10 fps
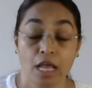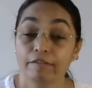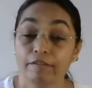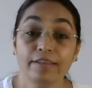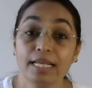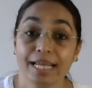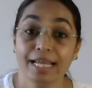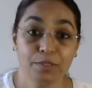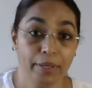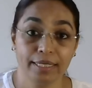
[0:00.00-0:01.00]
We are
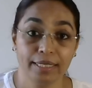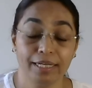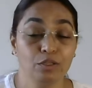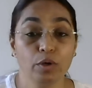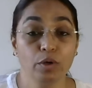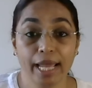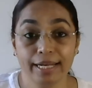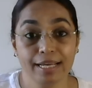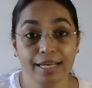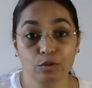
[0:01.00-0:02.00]
expected to
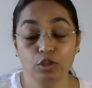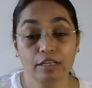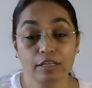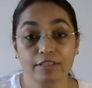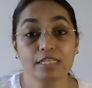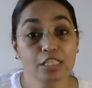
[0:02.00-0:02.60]
carry out our